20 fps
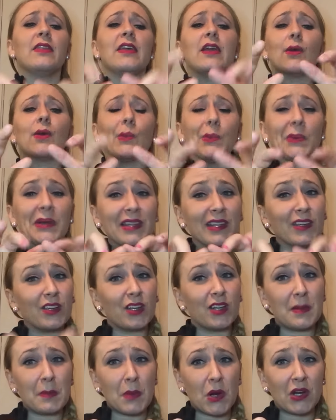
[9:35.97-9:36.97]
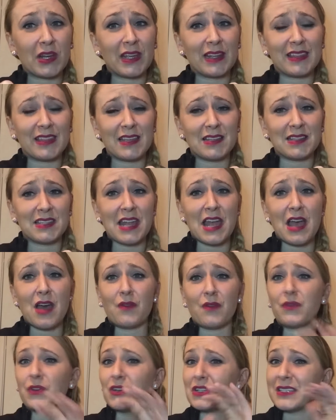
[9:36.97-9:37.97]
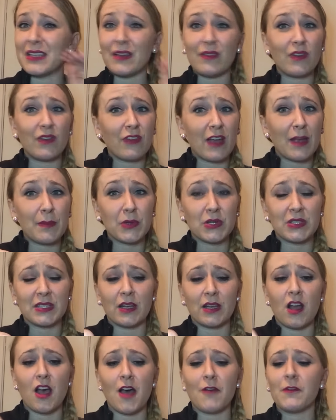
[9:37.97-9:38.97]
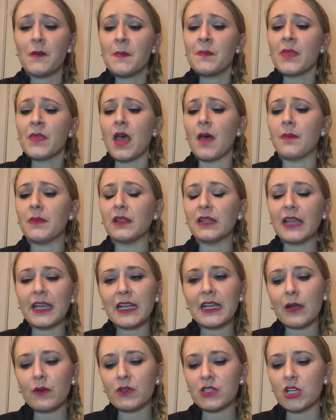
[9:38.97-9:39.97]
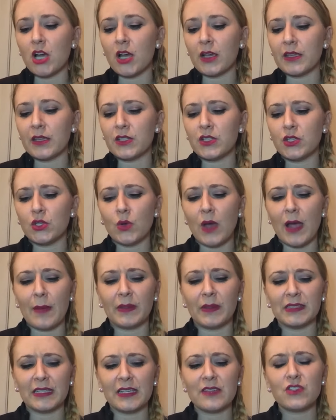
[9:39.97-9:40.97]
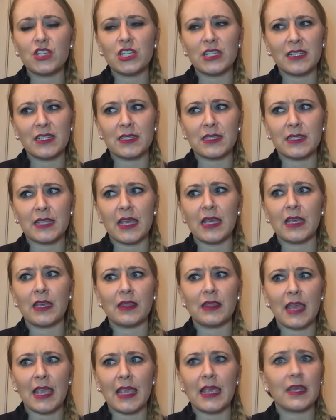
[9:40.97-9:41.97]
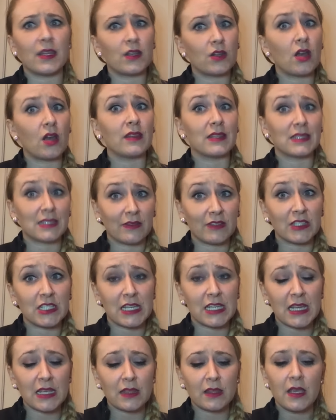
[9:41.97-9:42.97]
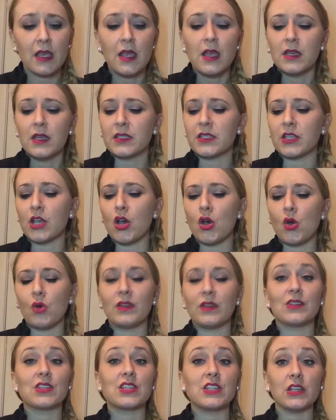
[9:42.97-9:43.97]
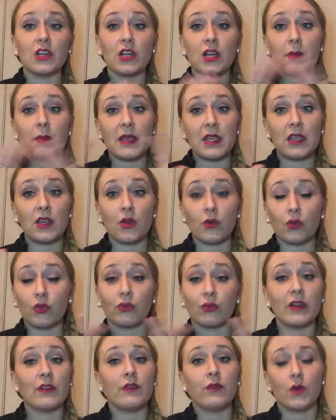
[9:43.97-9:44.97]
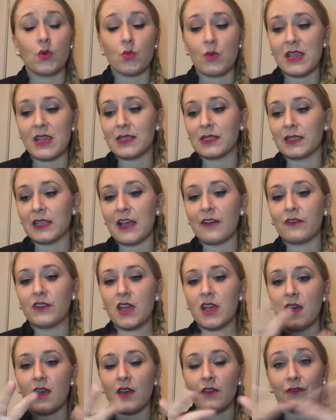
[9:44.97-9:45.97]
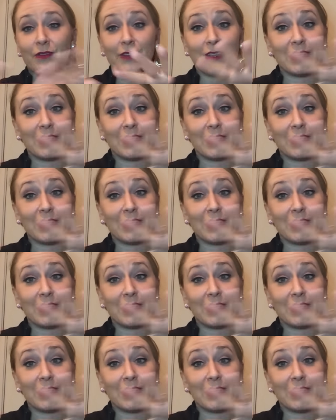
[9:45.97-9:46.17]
They're really good at marking things down for 75% off. The lady I was talking to, I believe she did say they end on the 17th, so there's still going to be, you know, 3-4 weeks left of